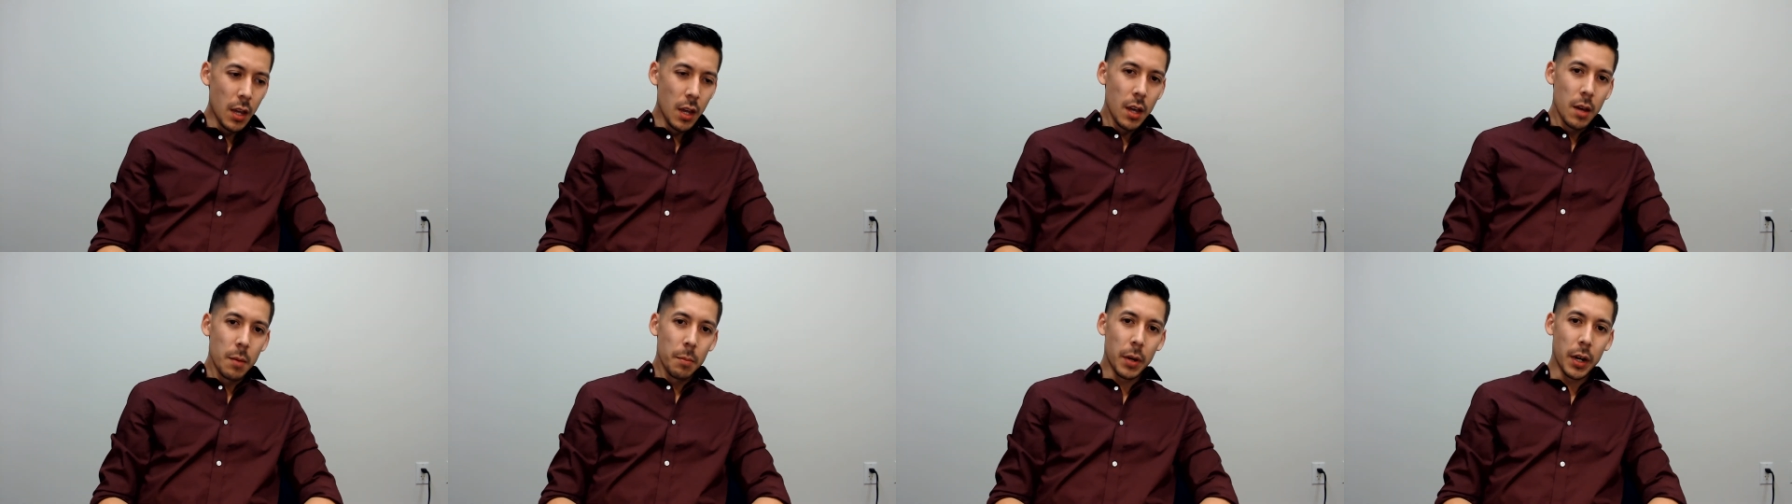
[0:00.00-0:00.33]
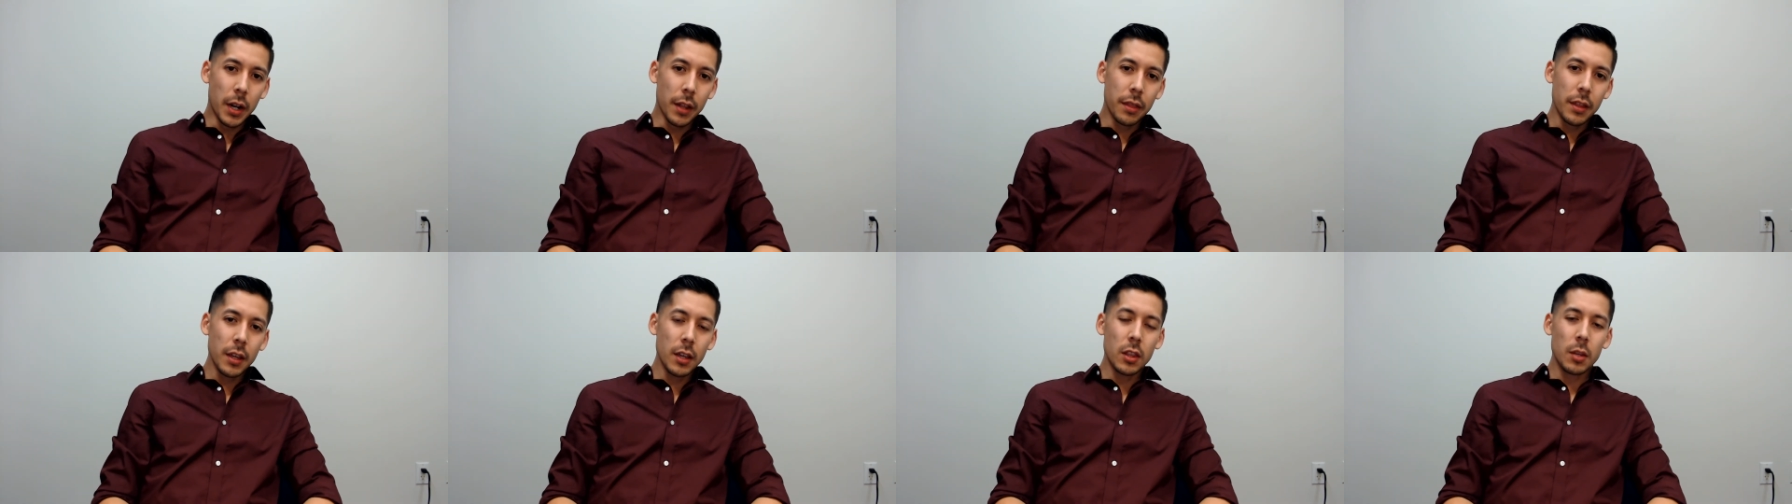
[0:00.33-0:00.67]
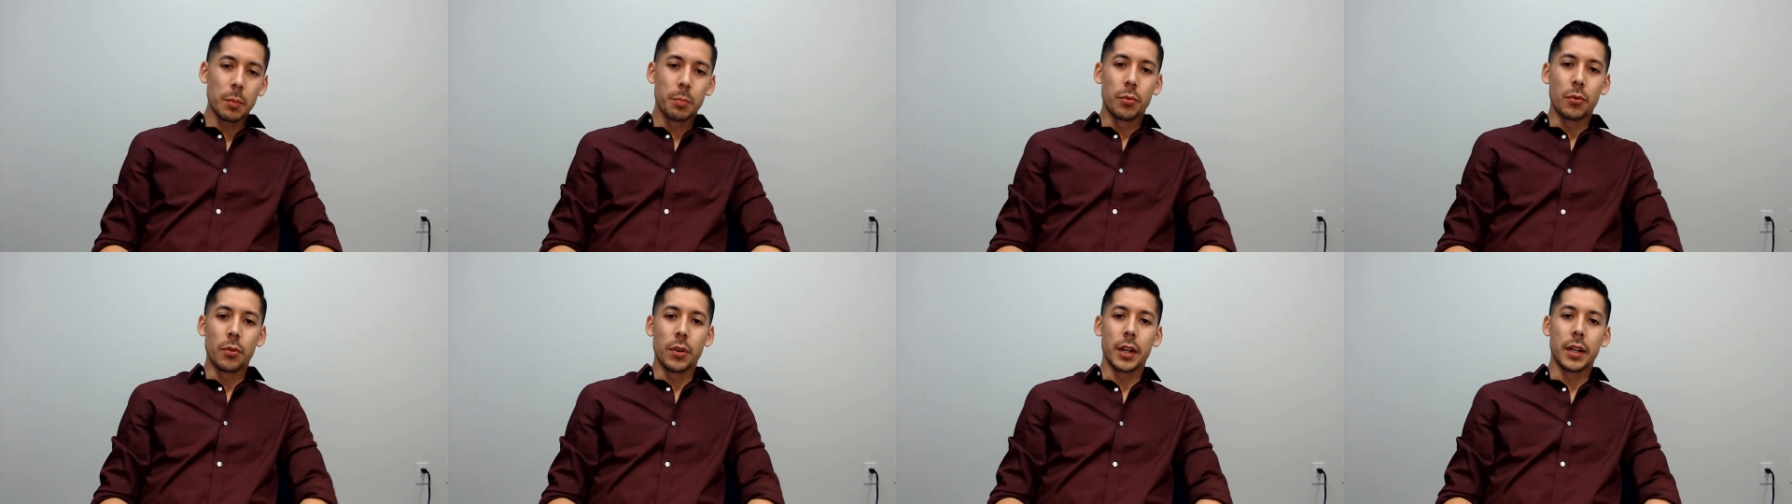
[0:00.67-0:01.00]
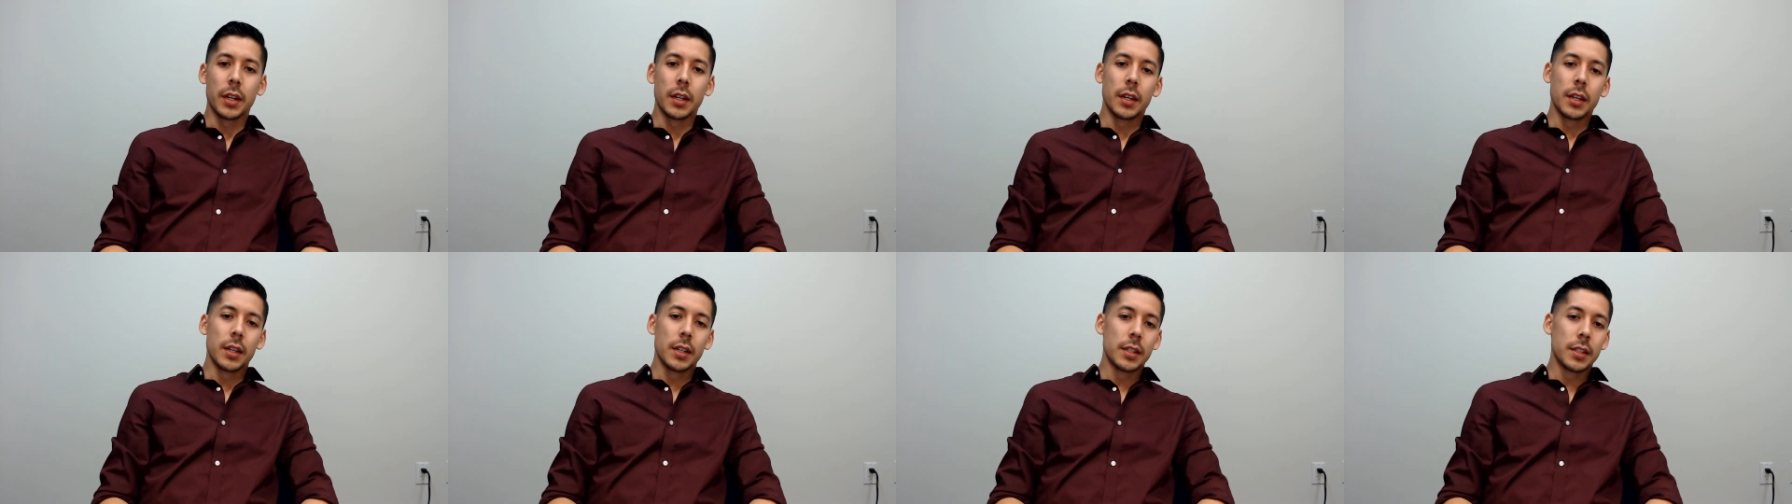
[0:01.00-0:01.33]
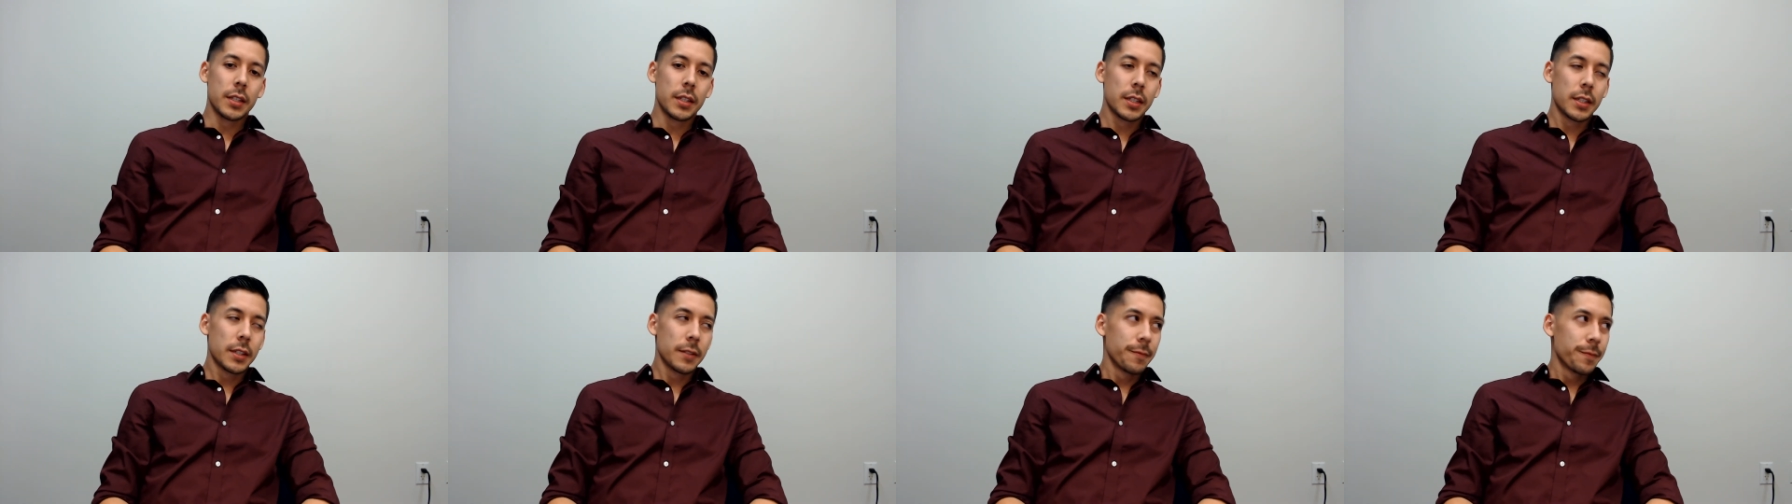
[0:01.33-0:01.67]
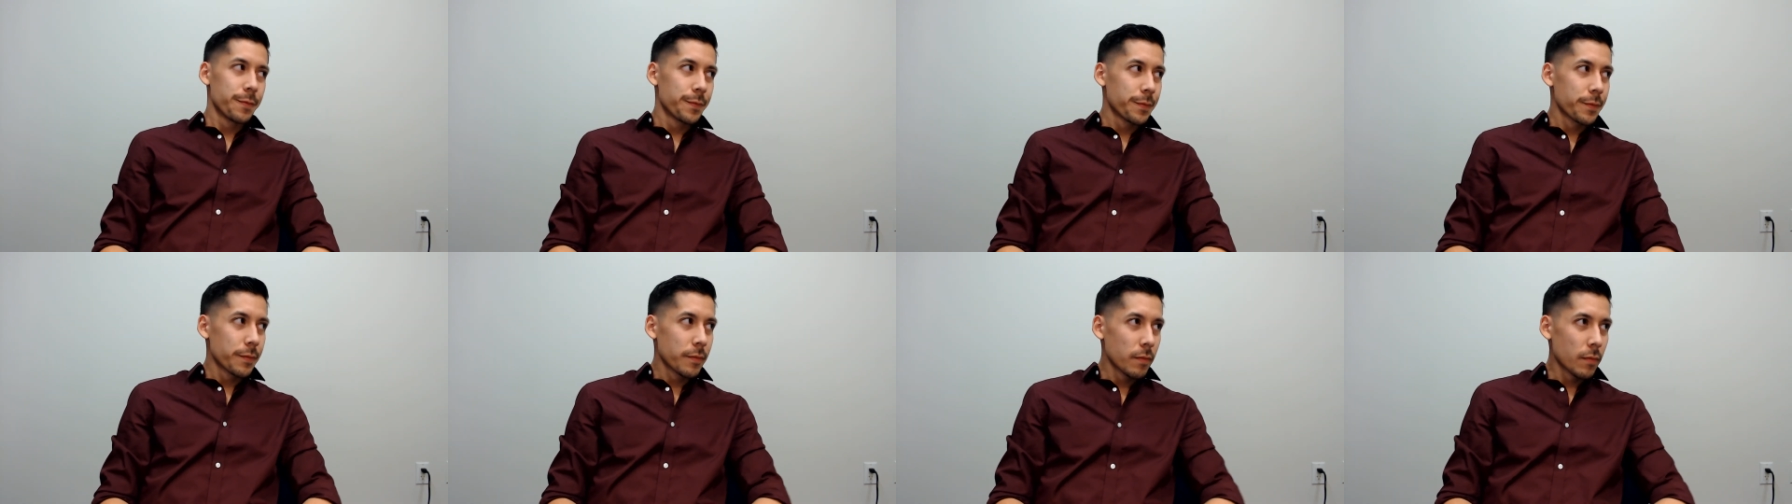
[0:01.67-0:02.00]
But I think the point is
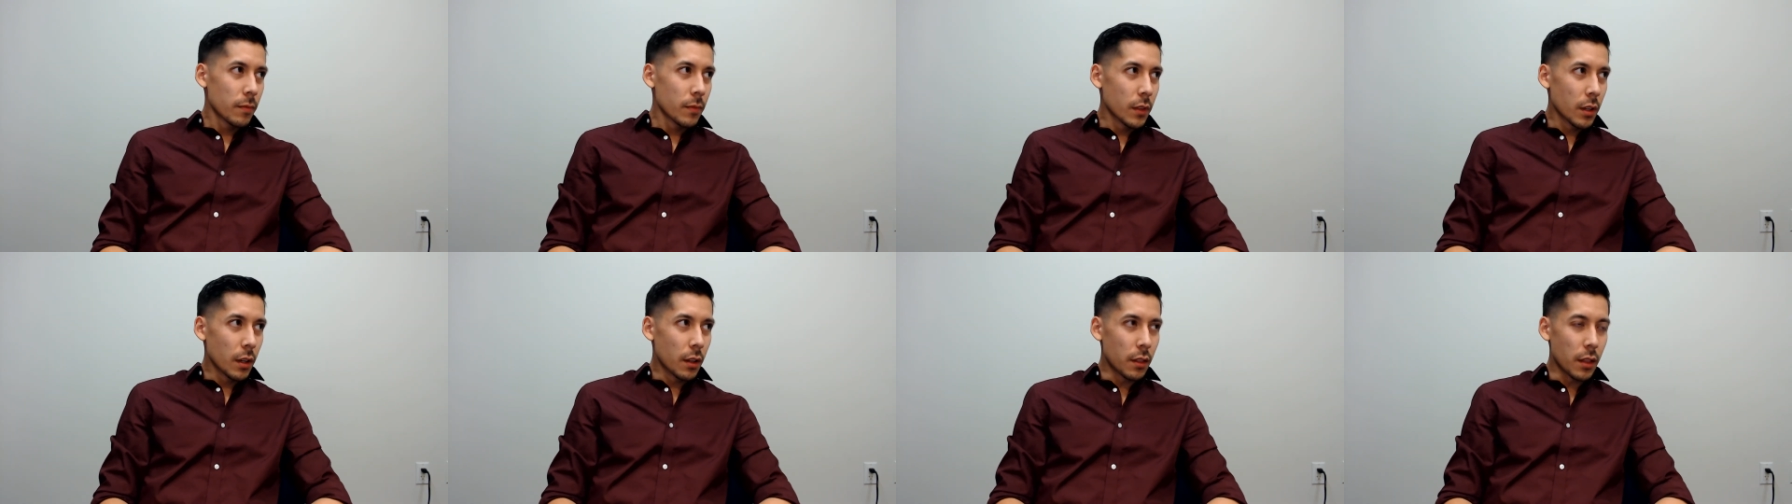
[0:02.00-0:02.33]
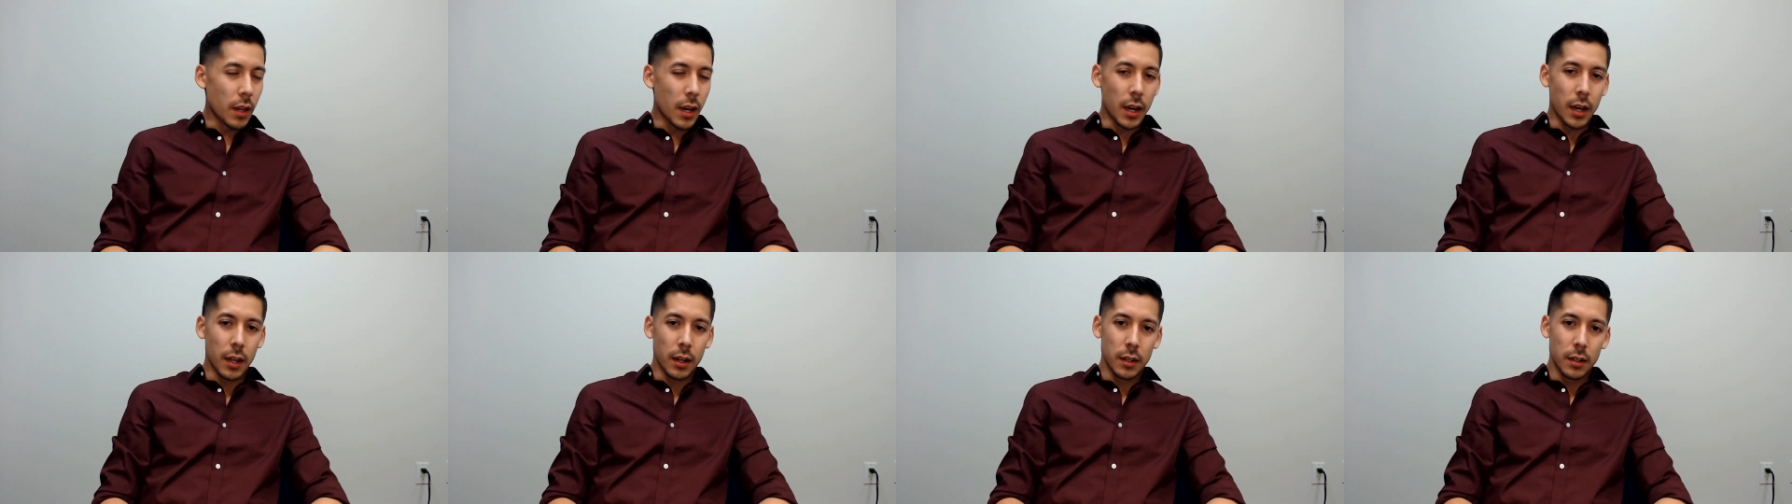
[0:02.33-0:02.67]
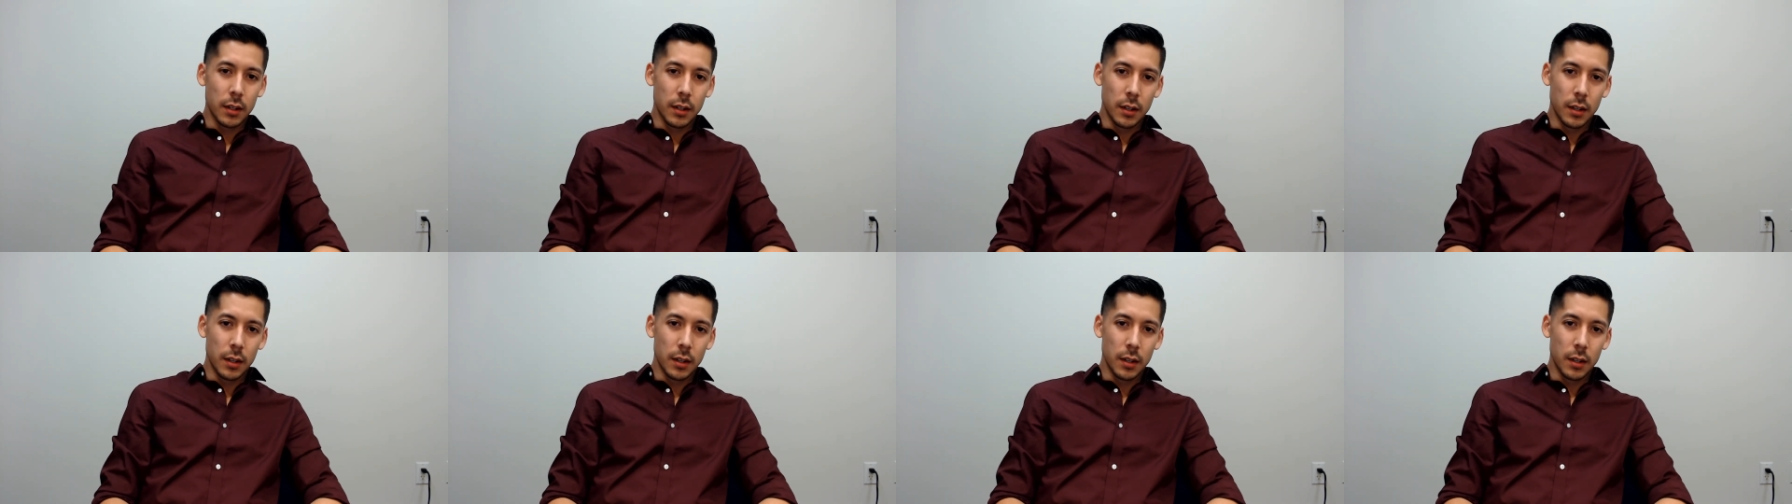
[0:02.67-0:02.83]
that